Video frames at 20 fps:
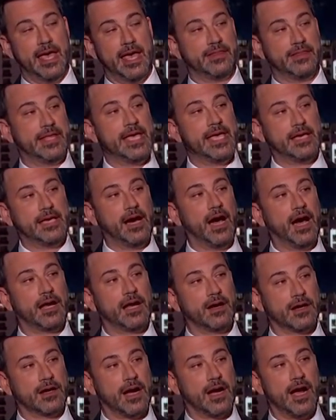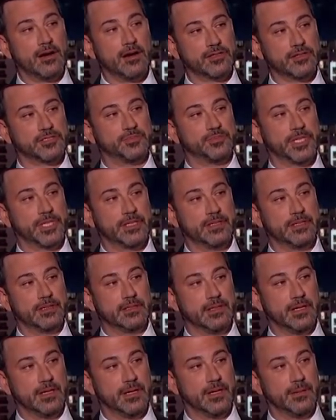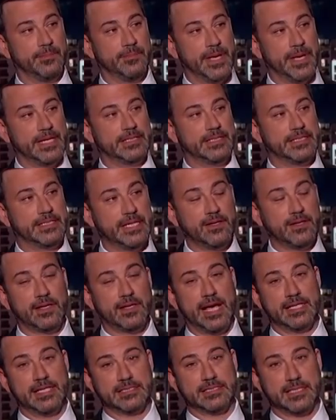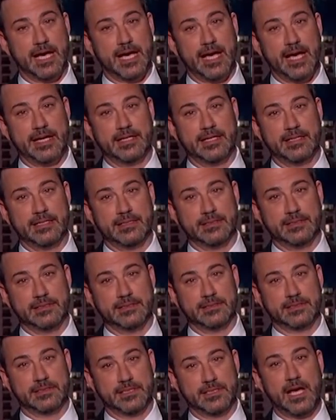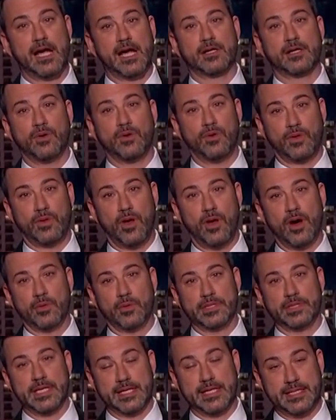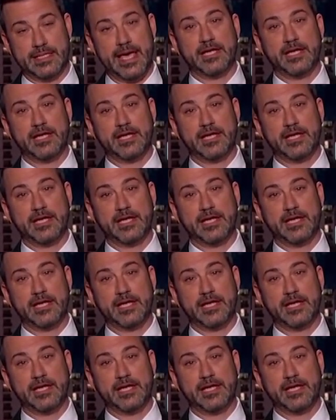And thank God our congressman made a deal last night to not go along with that.